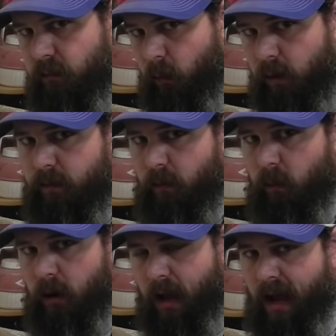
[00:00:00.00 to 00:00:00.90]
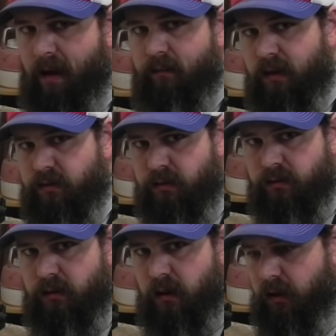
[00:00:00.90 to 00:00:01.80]
44.5
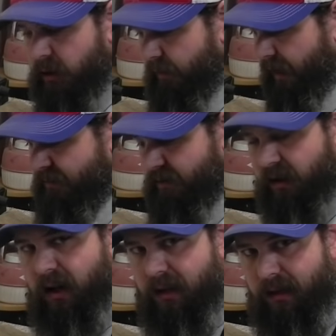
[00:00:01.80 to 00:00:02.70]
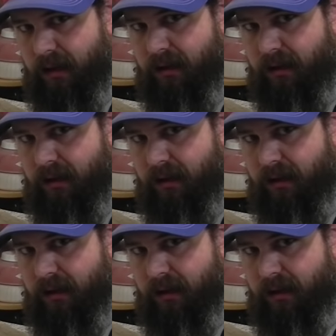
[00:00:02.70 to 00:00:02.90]
inches. That's the cut